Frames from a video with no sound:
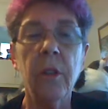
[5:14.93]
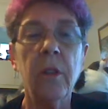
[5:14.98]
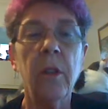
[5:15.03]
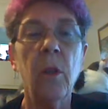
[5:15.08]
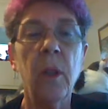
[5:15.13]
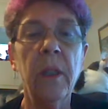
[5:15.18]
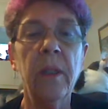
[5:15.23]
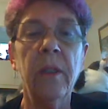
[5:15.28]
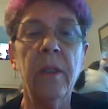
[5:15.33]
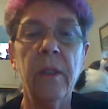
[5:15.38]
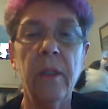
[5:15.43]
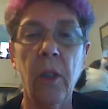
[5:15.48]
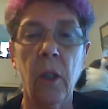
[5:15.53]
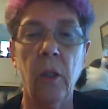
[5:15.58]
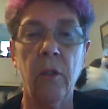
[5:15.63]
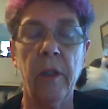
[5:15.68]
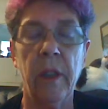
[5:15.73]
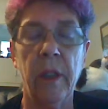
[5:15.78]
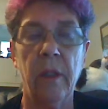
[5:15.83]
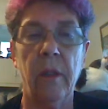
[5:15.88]
Also a
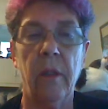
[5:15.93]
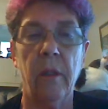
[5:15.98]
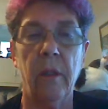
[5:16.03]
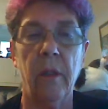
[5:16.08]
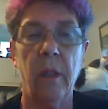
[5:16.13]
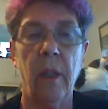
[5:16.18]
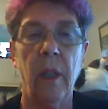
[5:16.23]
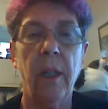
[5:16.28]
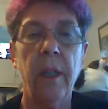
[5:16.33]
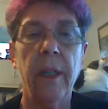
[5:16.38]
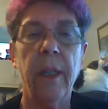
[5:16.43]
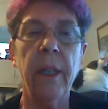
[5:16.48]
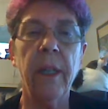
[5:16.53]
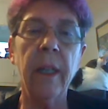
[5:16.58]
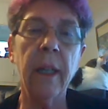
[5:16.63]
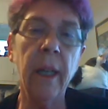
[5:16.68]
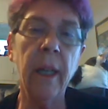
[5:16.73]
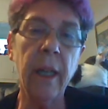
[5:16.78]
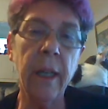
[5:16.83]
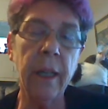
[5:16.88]
service,
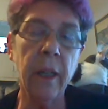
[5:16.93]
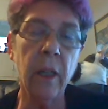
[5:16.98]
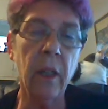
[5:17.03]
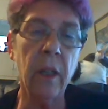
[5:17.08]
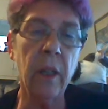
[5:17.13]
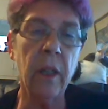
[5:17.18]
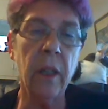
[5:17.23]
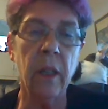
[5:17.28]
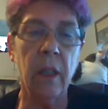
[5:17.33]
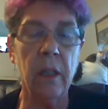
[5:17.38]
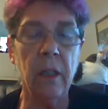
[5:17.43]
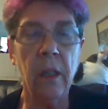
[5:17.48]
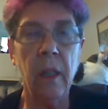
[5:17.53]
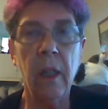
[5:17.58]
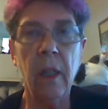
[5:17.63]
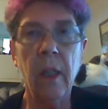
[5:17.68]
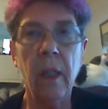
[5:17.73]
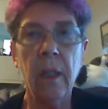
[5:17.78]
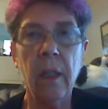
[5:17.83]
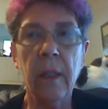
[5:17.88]
getting a
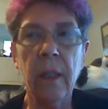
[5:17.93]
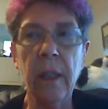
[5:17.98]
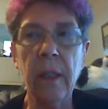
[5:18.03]
haircut,